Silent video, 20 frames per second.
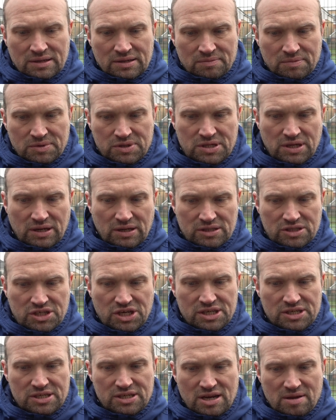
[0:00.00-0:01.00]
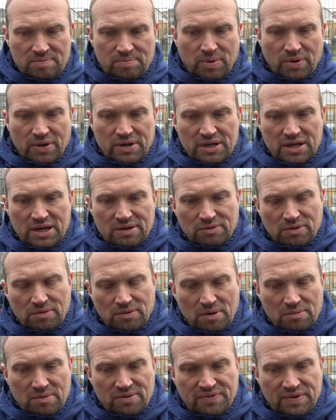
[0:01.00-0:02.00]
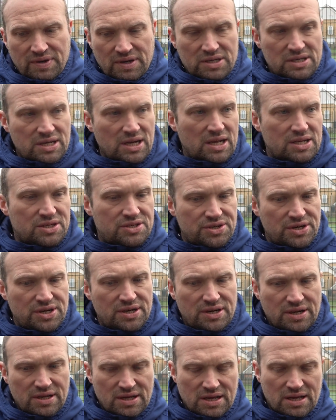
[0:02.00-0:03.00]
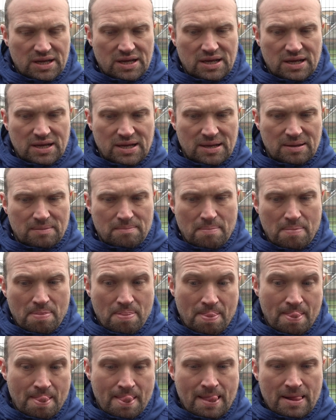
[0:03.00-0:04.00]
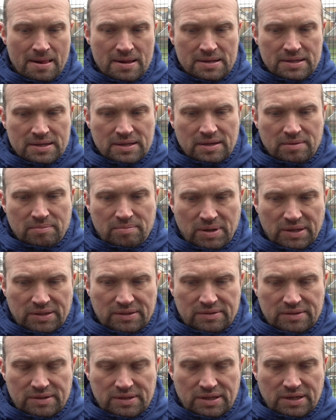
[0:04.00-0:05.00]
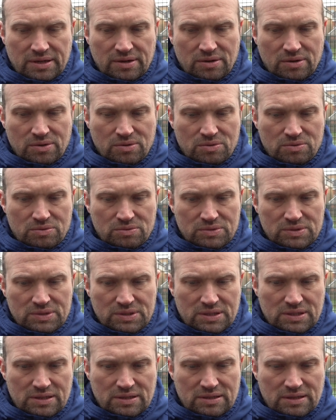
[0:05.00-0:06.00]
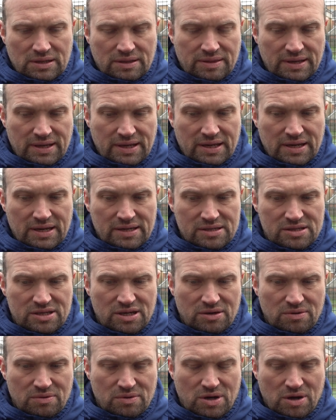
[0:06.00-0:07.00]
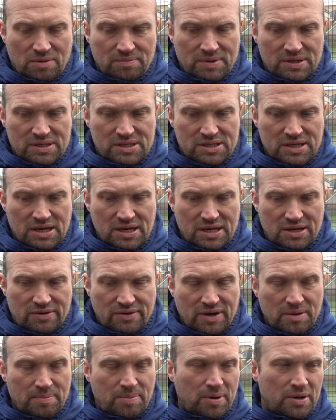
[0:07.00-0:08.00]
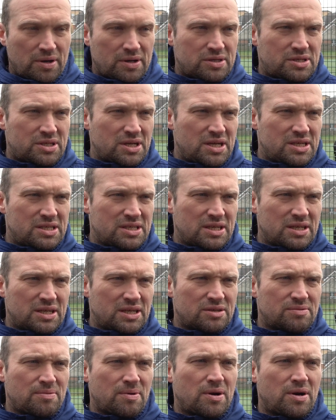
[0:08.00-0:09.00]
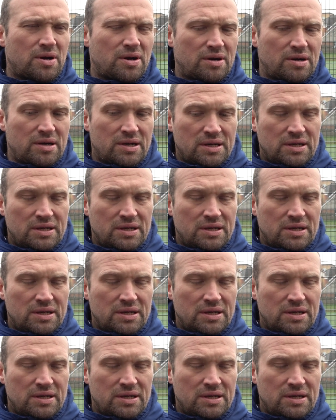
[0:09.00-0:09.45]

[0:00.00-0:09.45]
we're still chasing that point equal where we finished last year. But I think it is. Come this nitty-gritty part of the season is where